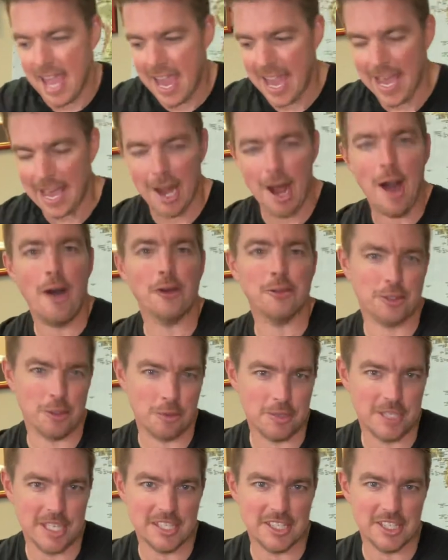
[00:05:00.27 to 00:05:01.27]
and also
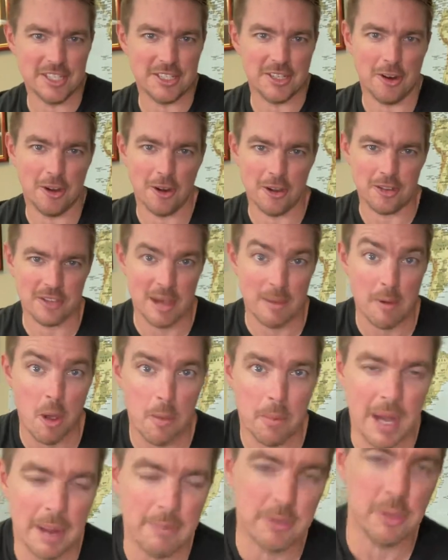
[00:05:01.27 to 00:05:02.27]
teach guitar. So I'm
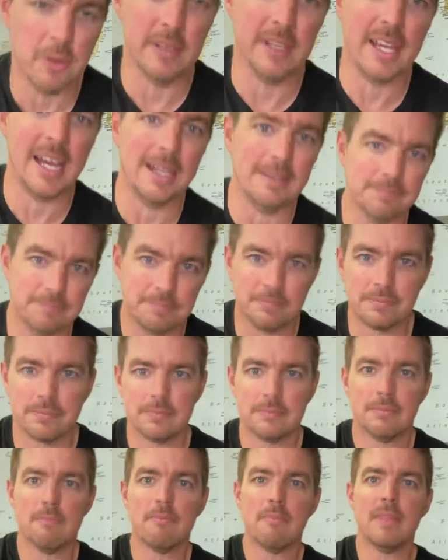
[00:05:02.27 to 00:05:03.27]
hoping I'm doing that.
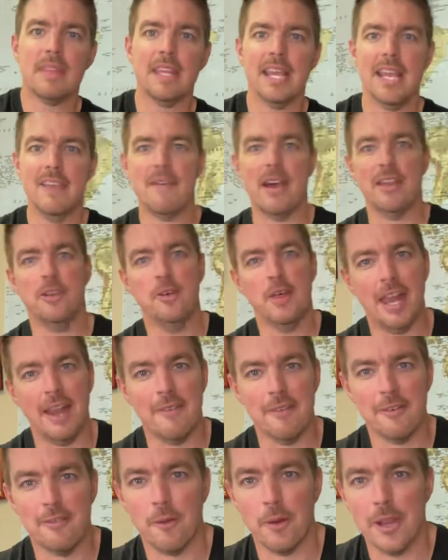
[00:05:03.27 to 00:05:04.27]
If I do that
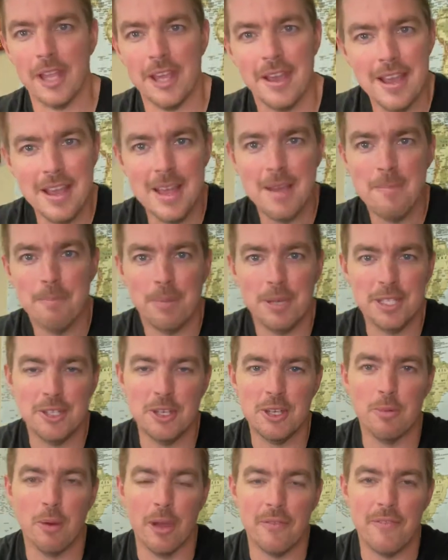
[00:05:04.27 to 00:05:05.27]
ever for you, please do
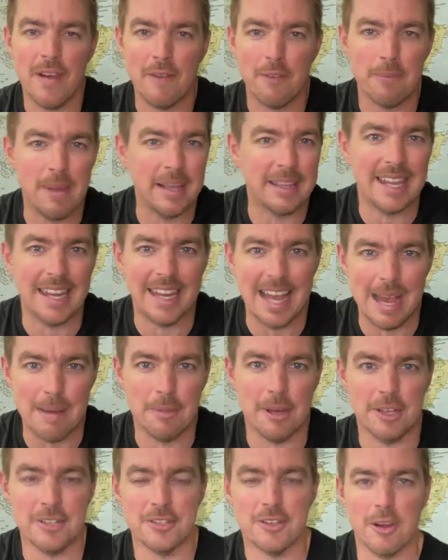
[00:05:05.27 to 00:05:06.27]
your boy a favor, make that like
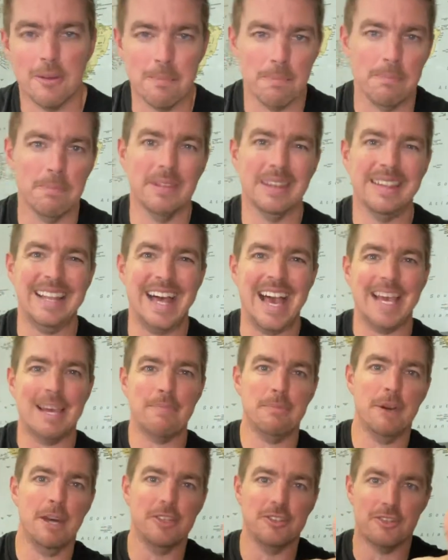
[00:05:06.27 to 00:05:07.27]
button
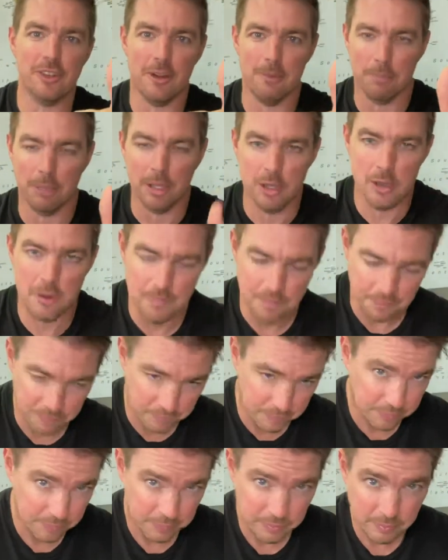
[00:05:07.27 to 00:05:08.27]
turn blue,
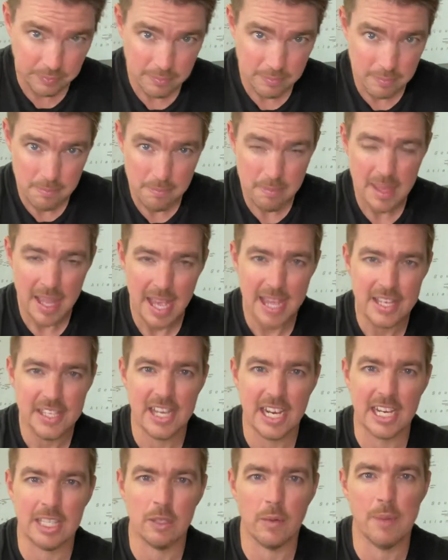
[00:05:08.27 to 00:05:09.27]
and
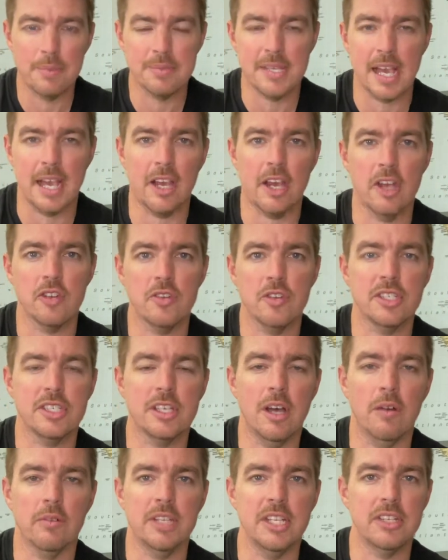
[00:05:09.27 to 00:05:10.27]
check out the website, Country
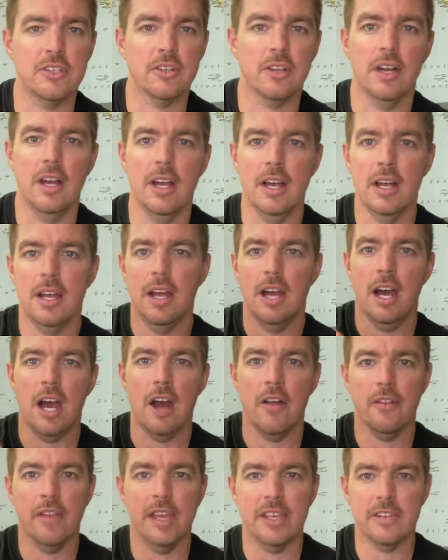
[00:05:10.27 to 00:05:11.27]
Song Teacher.
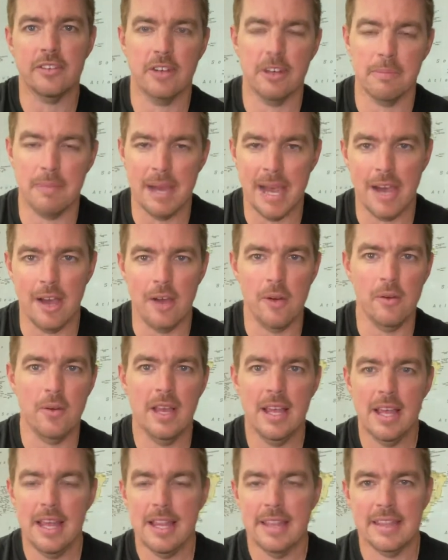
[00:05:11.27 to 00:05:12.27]
All the links are in the bio.
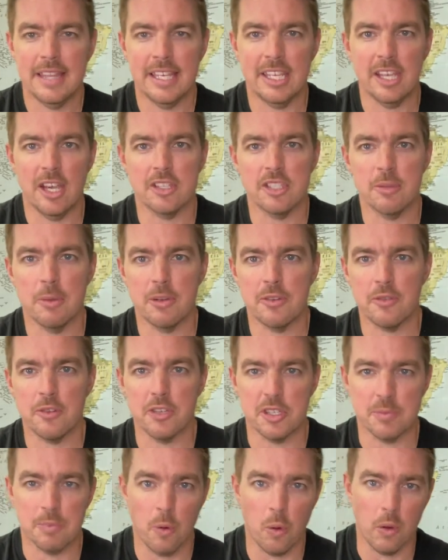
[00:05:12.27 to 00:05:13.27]
Thank y'all so much for the
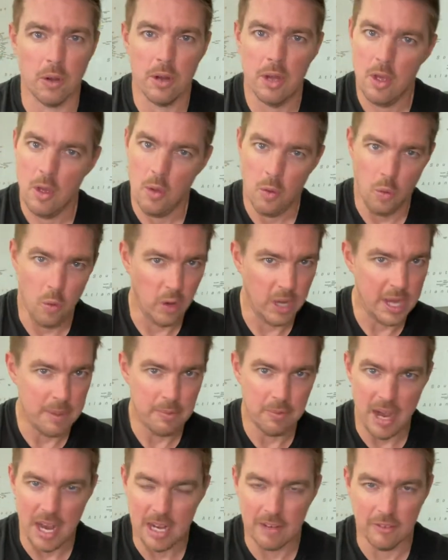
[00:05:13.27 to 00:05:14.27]
support. We'll
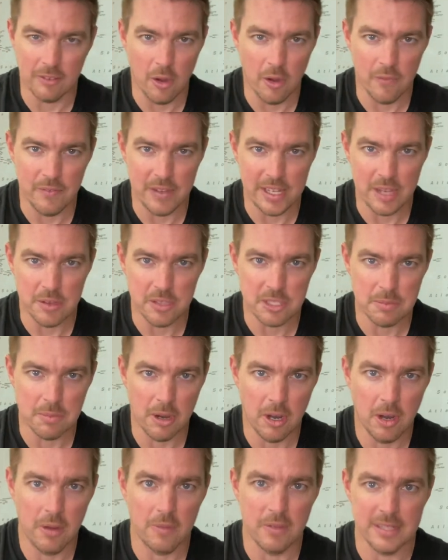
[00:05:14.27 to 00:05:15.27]
keep rocking and rolling videos
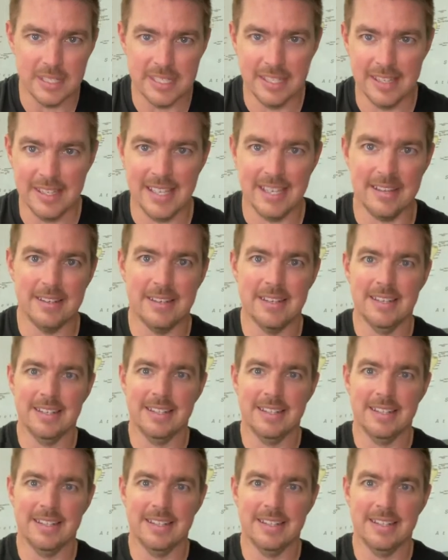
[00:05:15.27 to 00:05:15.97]
tomorrow. Until then,